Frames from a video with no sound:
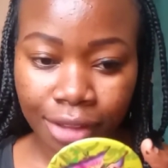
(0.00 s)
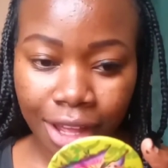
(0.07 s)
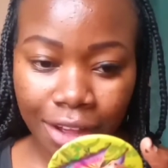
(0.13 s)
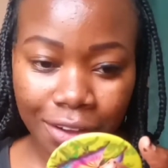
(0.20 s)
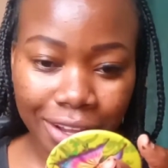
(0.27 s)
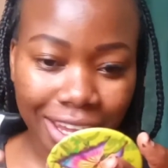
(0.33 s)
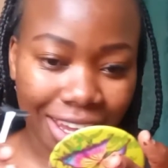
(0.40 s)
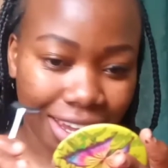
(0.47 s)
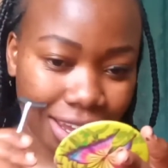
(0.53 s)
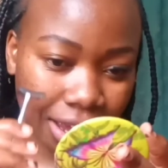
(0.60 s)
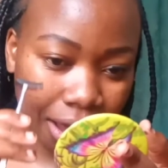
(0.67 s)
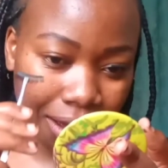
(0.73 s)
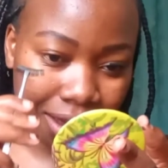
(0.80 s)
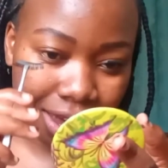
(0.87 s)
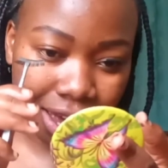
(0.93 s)
Okay,
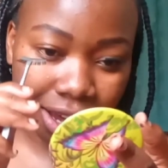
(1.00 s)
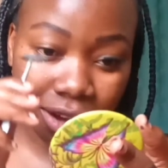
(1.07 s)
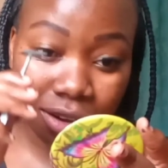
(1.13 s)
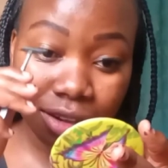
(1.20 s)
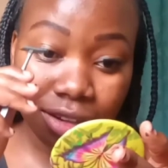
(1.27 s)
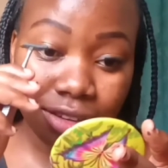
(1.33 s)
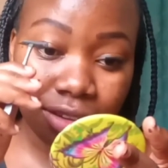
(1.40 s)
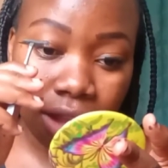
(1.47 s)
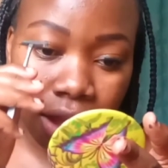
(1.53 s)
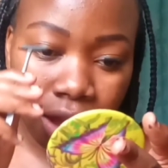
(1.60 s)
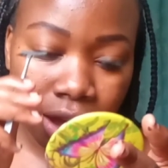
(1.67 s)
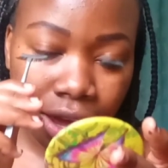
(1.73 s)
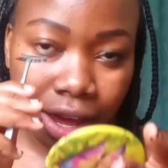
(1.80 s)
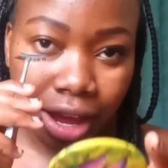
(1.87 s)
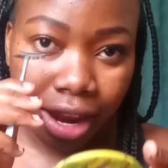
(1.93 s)
here goes
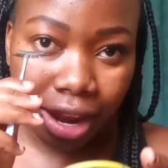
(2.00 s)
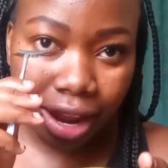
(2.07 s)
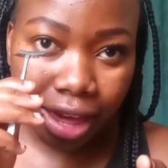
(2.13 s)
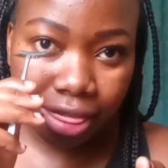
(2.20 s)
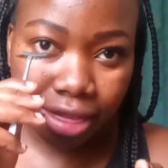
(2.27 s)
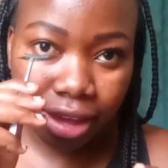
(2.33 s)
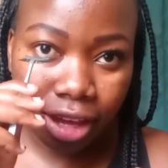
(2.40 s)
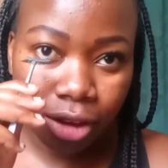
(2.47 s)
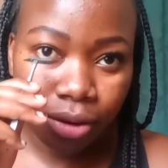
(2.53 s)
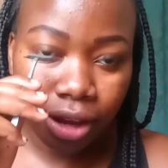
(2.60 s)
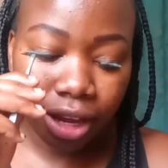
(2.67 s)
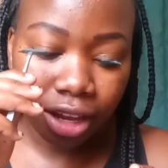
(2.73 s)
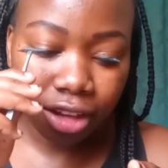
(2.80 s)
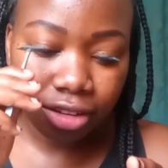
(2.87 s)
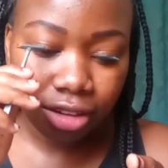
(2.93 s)
nothing, you
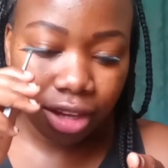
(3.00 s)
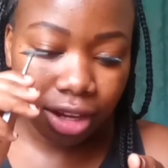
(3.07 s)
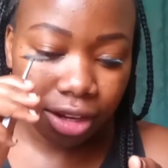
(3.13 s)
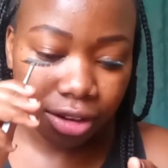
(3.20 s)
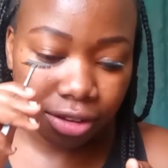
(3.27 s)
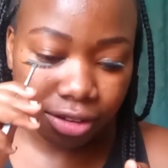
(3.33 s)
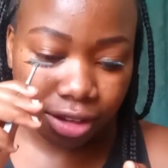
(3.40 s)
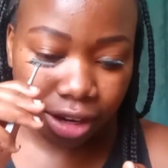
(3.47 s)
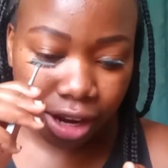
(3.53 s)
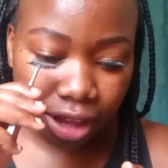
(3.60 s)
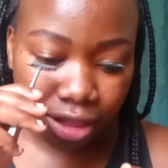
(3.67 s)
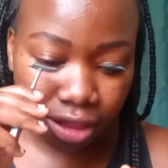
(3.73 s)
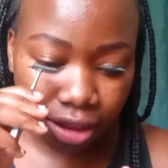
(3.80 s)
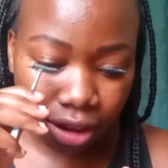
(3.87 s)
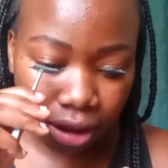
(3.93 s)
guys. Here goes
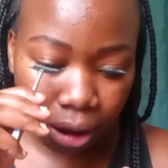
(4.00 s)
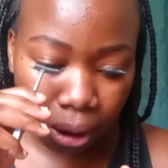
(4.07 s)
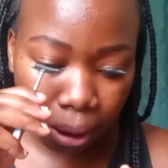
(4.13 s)
nothing.